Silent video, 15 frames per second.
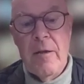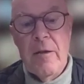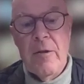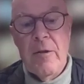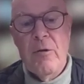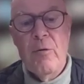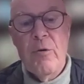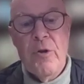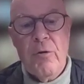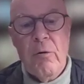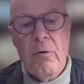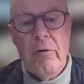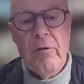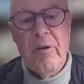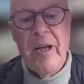huge
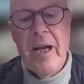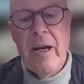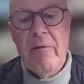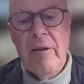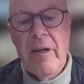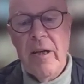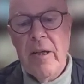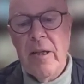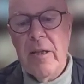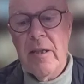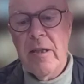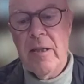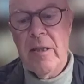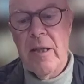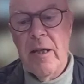rural
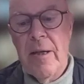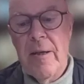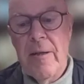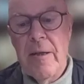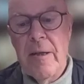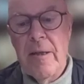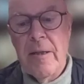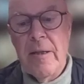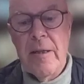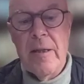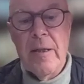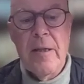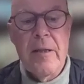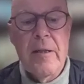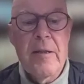areas
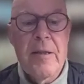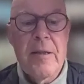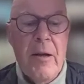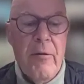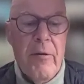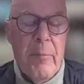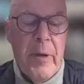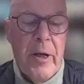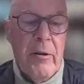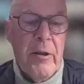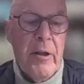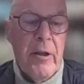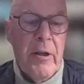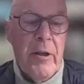in South America,